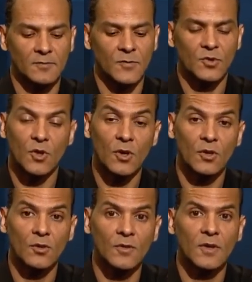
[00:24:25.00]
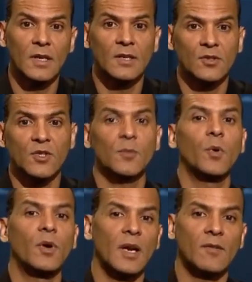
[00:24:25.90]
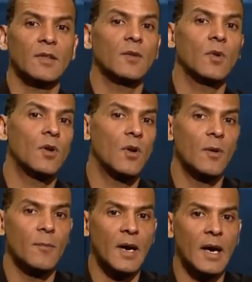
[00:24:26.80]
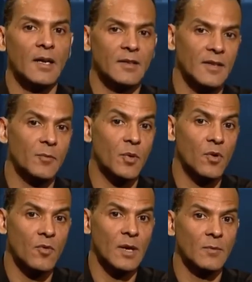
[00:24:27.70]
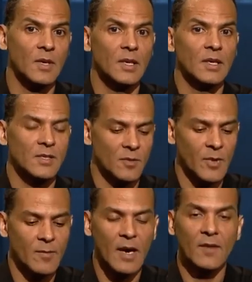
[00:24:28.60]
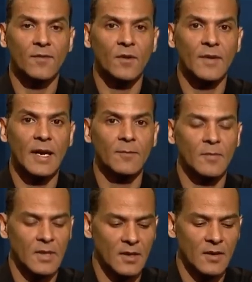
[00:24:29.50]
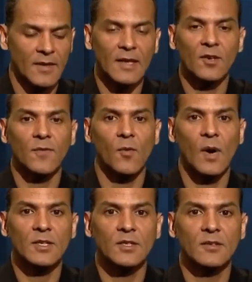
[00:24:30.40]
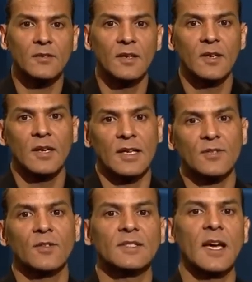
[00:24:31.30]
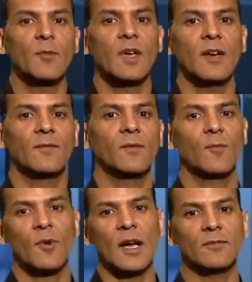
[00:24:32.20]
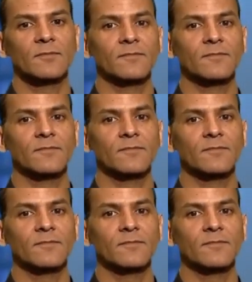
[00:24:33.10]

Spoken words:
tutorials to support everything we're going by in this program. So be mindful of that. Thank you for watching, and that's all the time we have. And we're out.